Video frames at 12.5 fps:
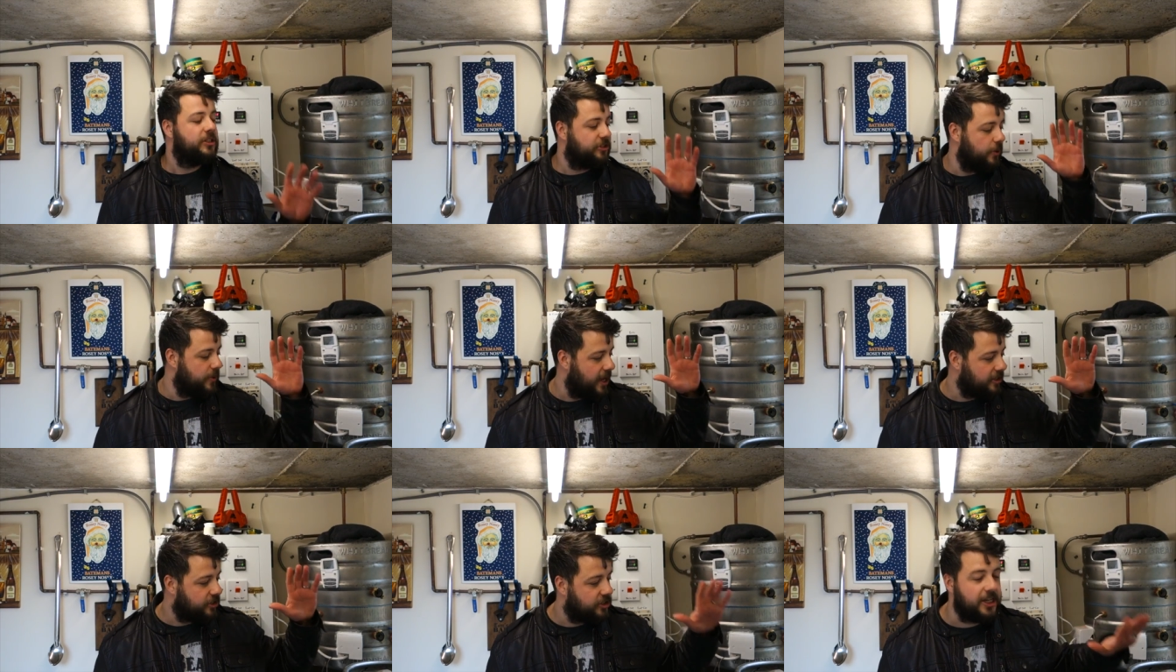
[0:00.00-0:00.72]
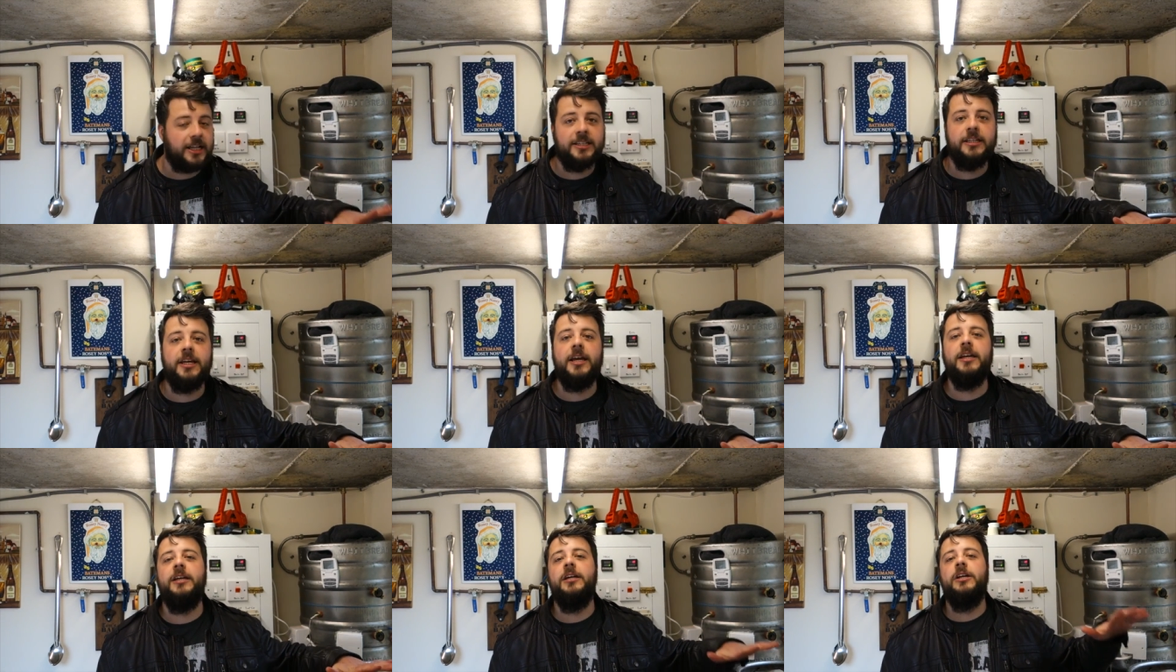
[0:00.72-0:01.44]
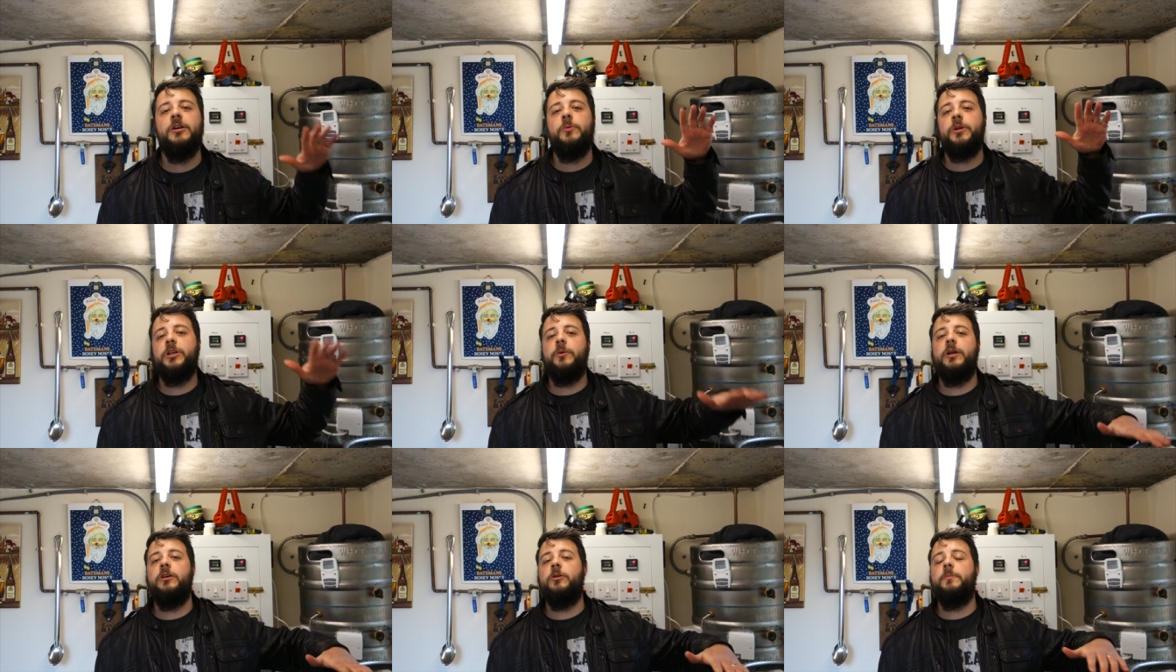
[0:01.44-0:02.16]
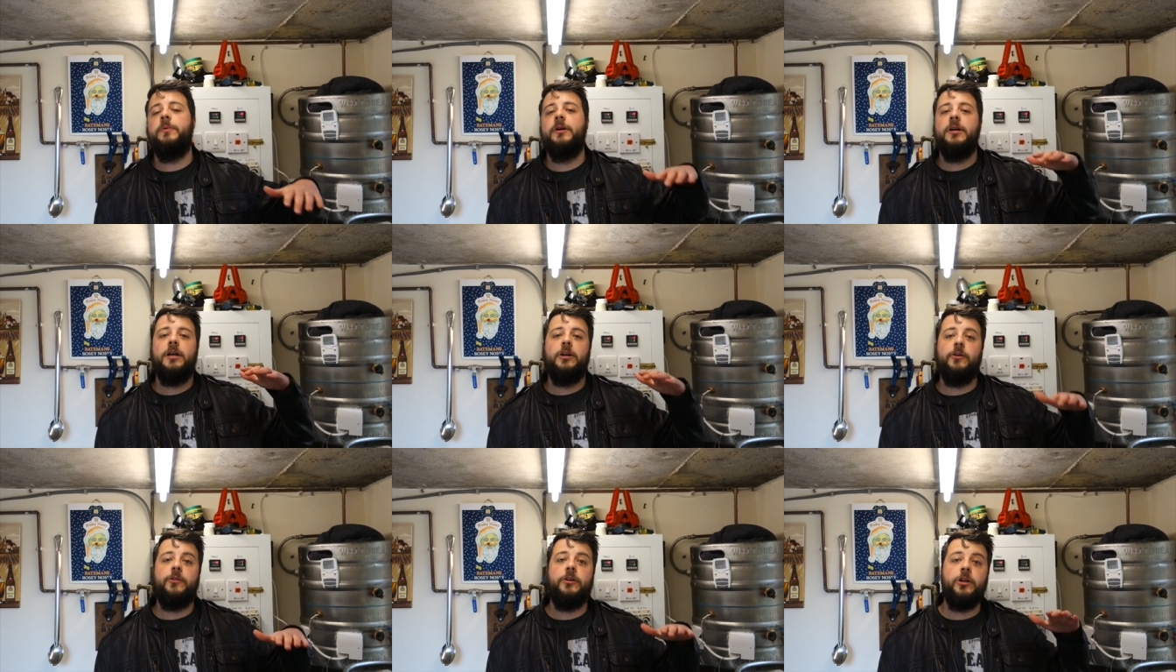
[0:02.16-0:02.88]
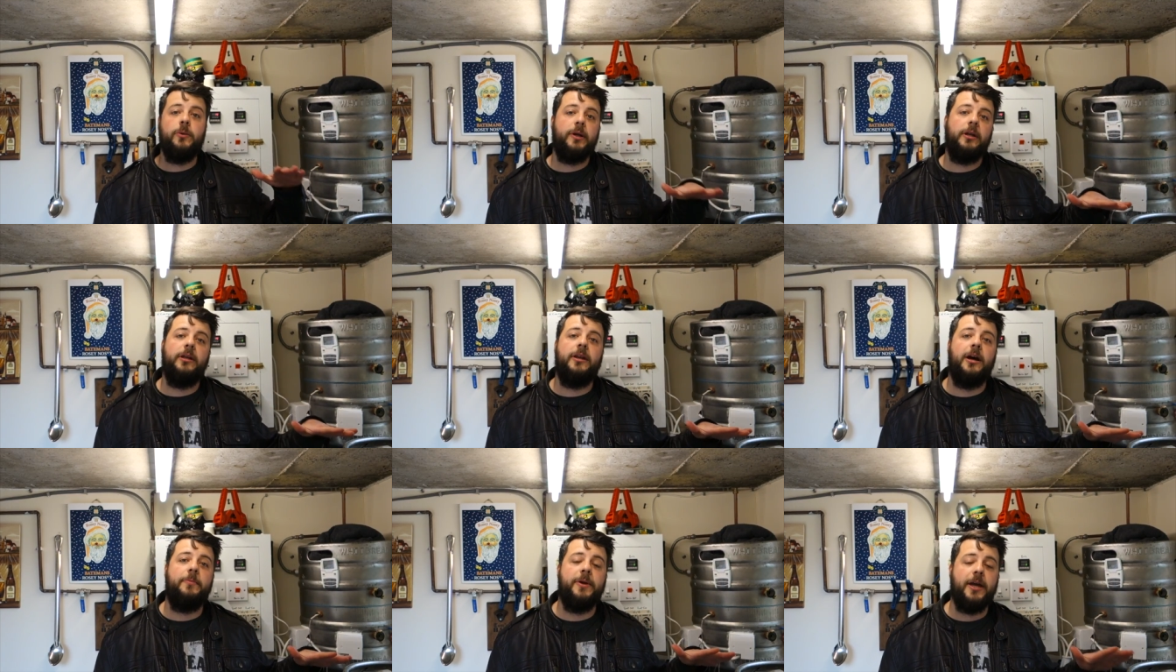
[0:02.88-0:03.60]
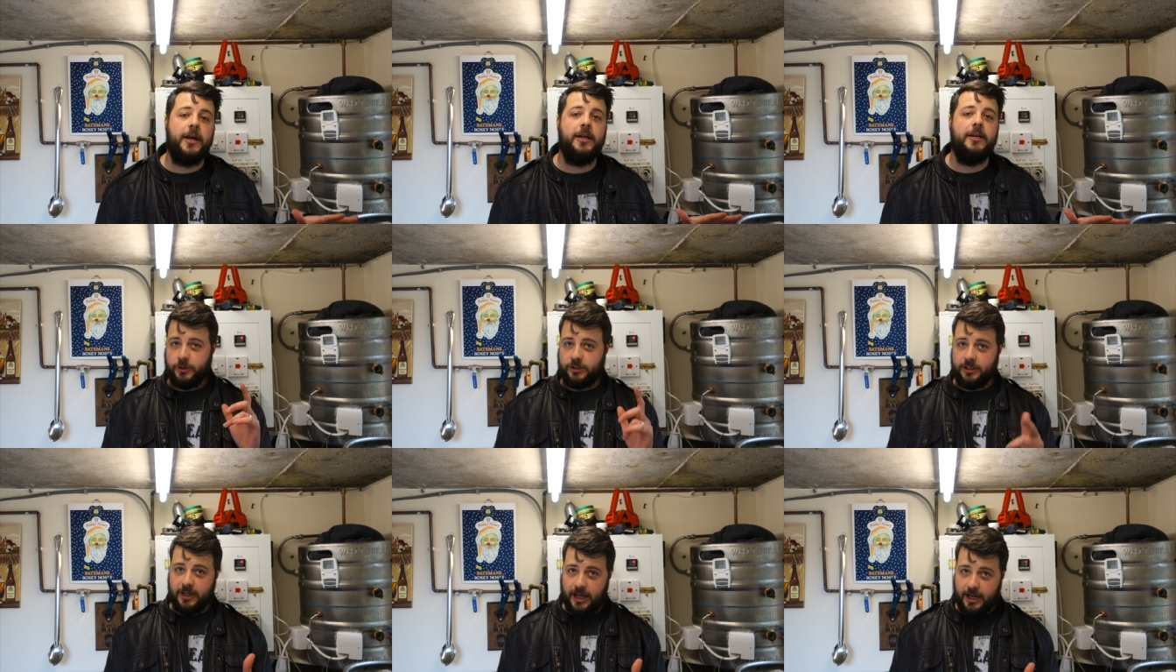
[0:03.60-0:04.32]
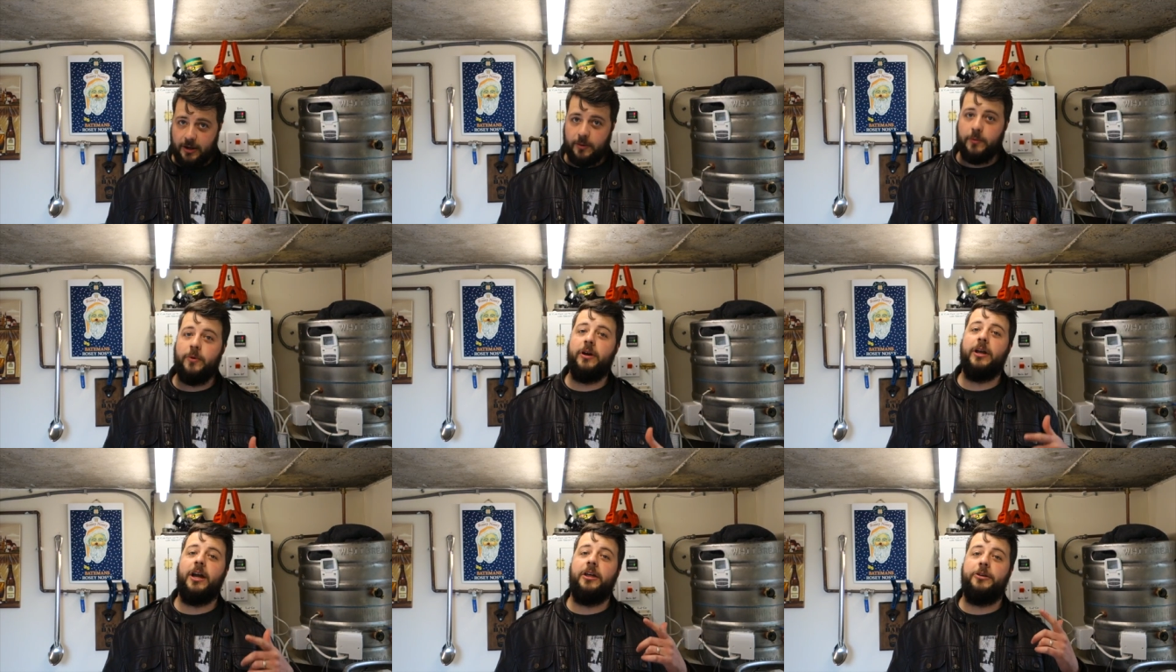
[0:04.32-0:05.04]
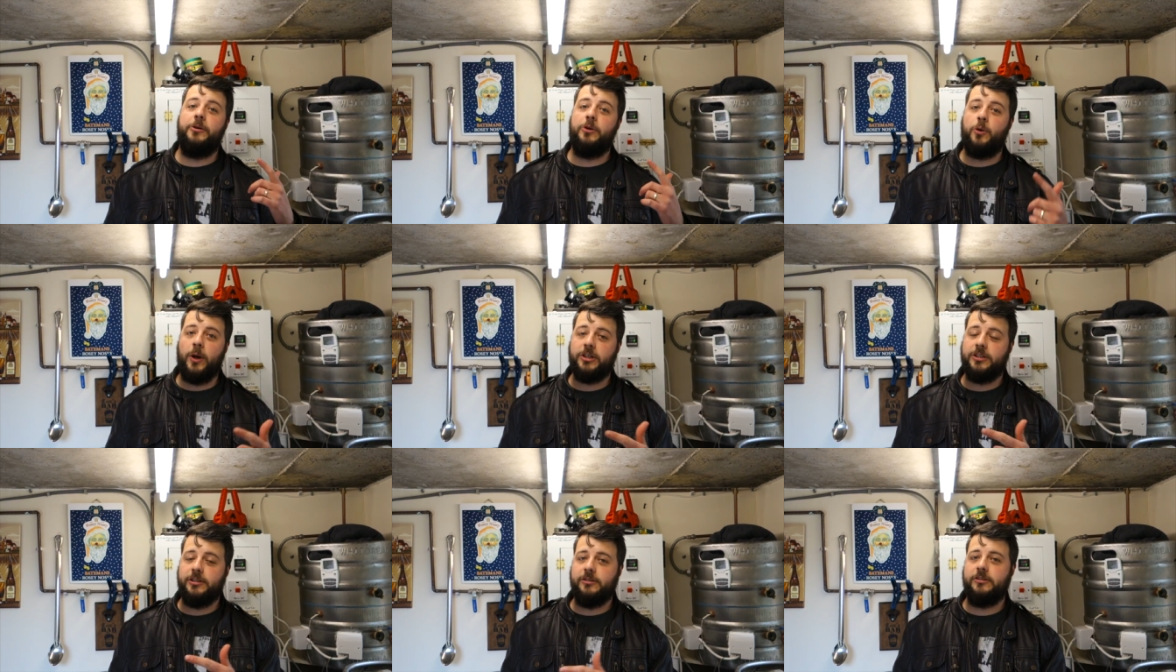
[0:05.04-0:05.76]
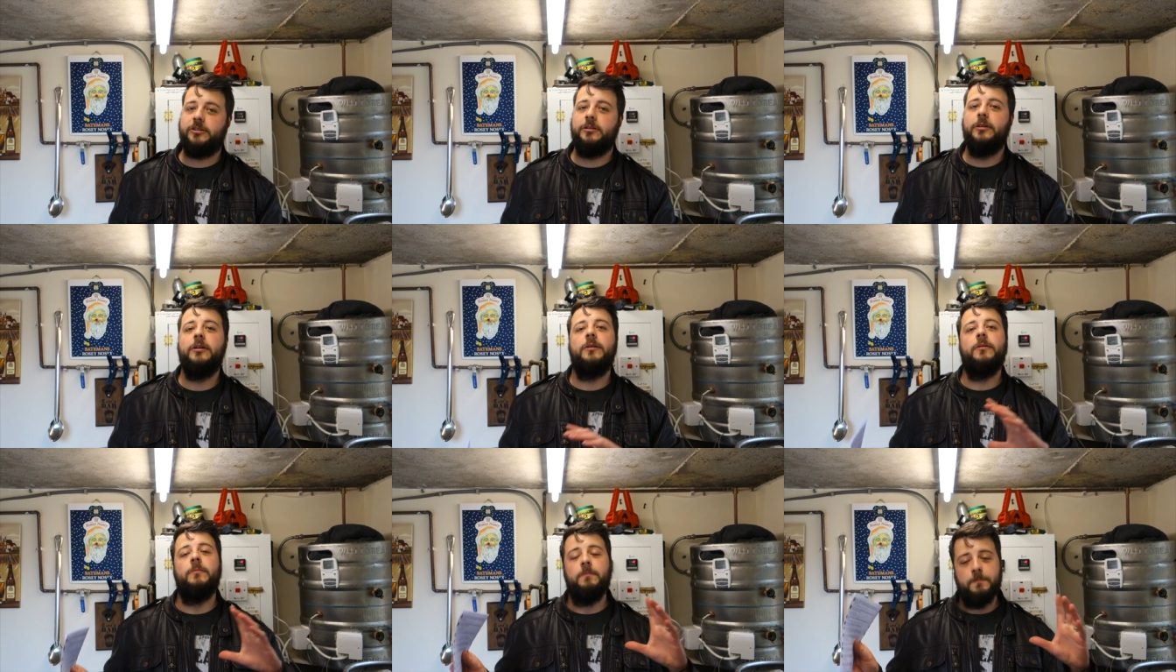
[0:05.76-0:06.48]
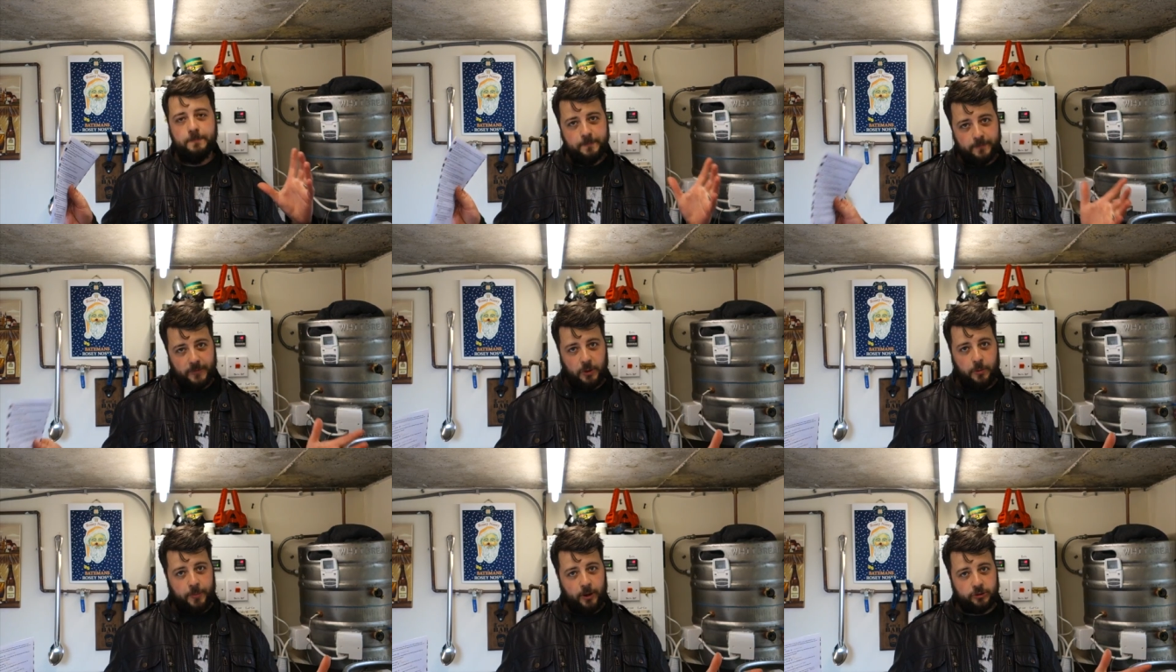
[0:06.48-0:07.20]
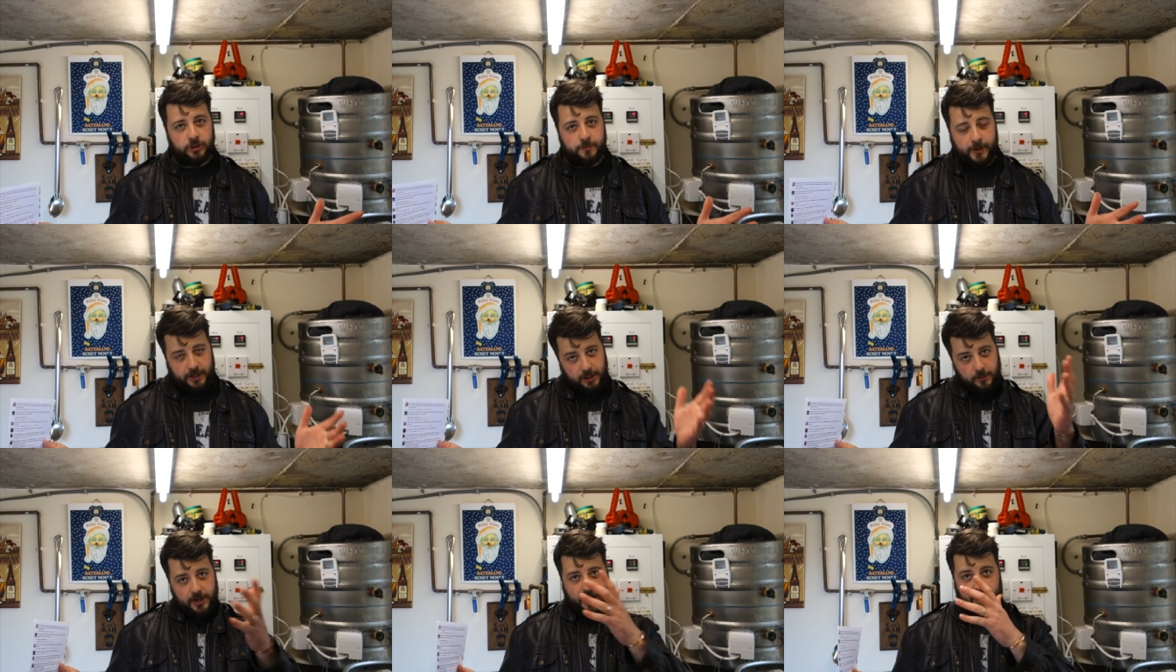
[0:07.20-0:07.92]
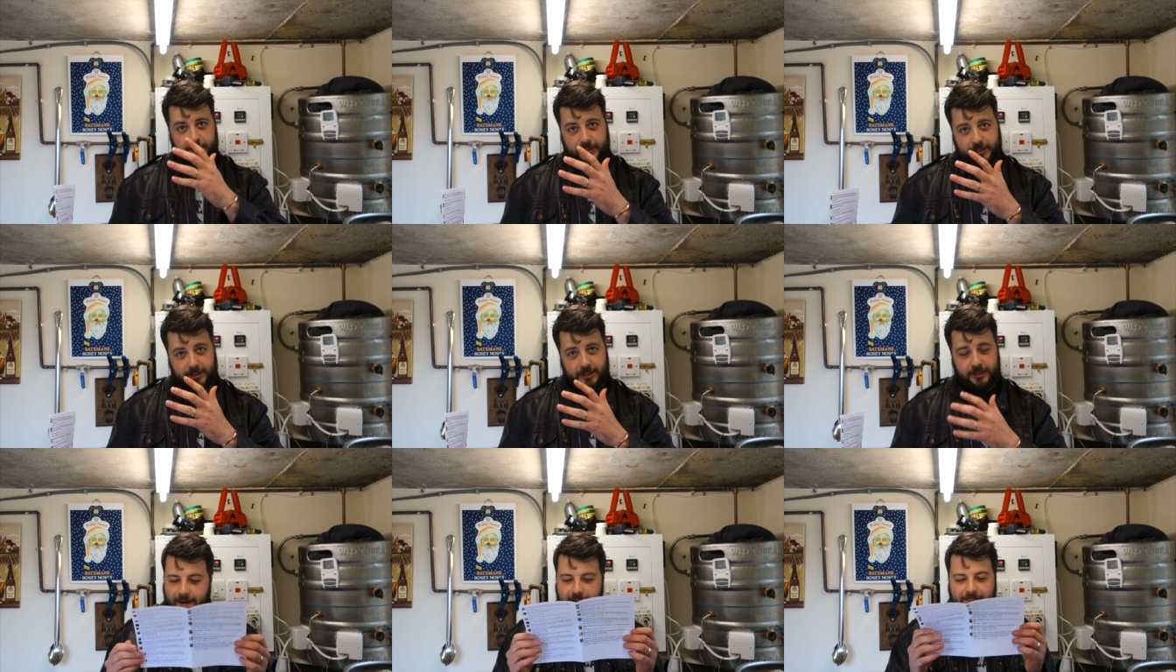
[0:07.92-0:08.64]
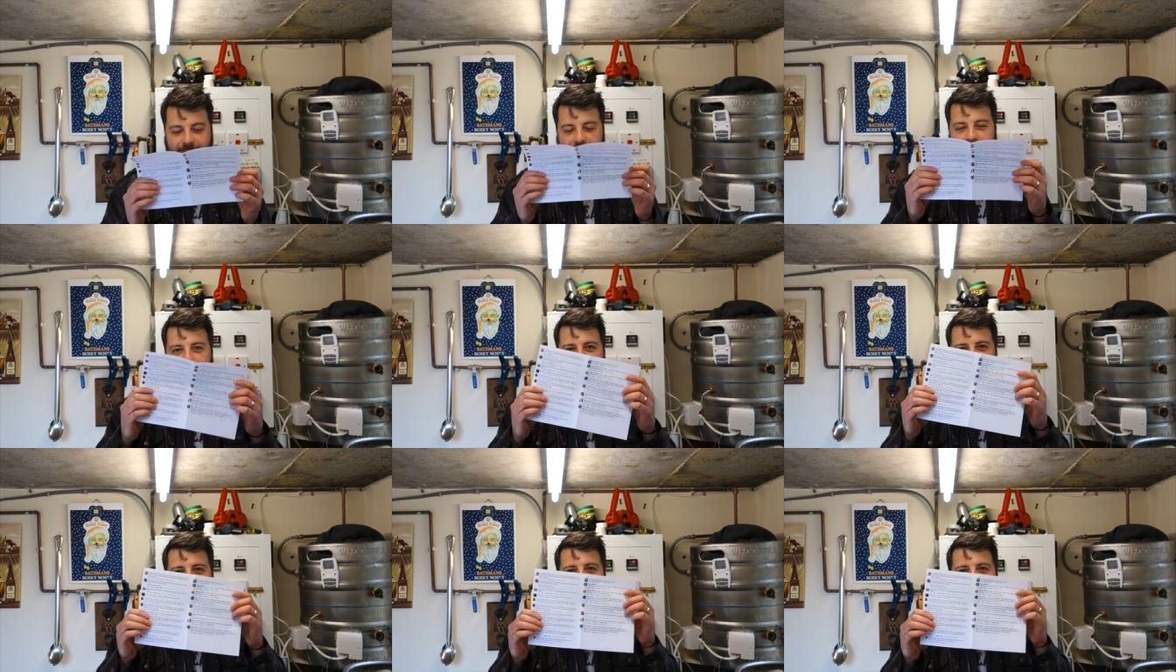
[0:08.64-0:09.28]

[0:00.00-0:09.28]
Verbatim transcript: So next Saturday we're doing up another New England I P A, but today we're going to get through the questions that were posted by you guys, and I've got them all